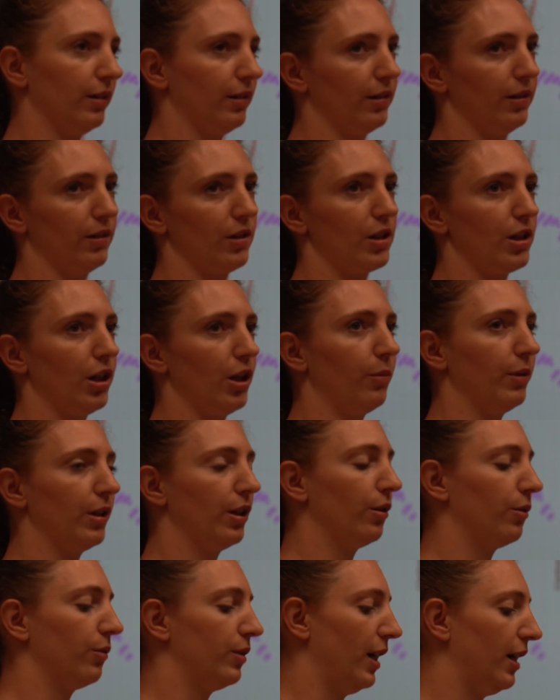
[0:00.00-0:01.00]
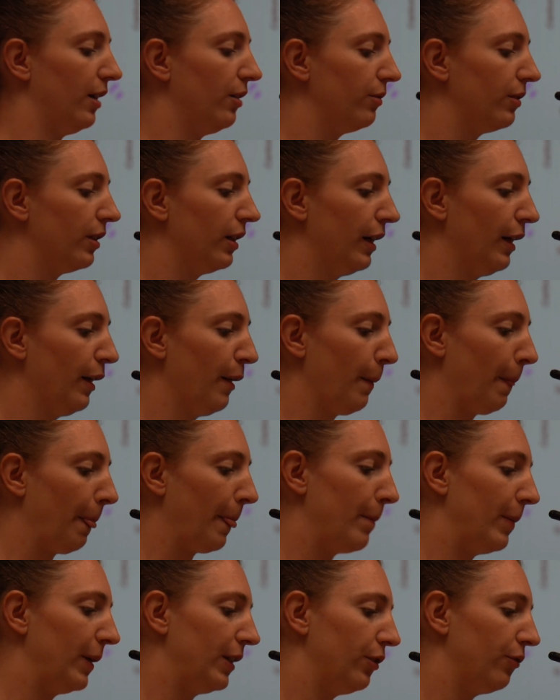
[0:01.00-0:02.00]
and addressing complex
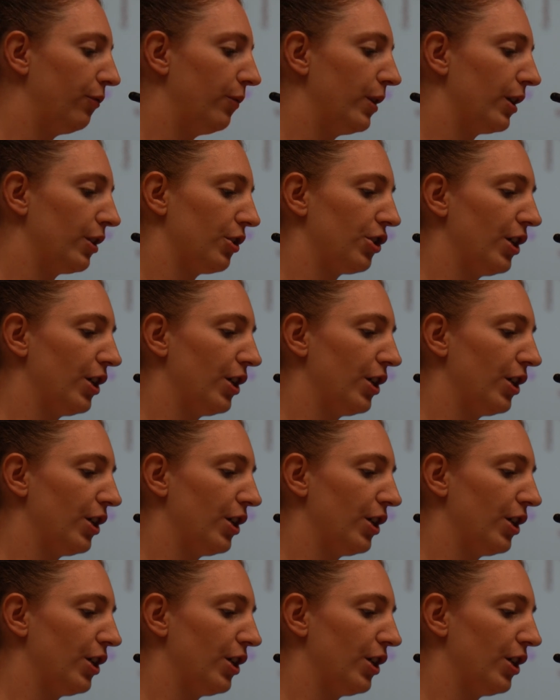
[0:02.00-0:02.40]
interdisciplinary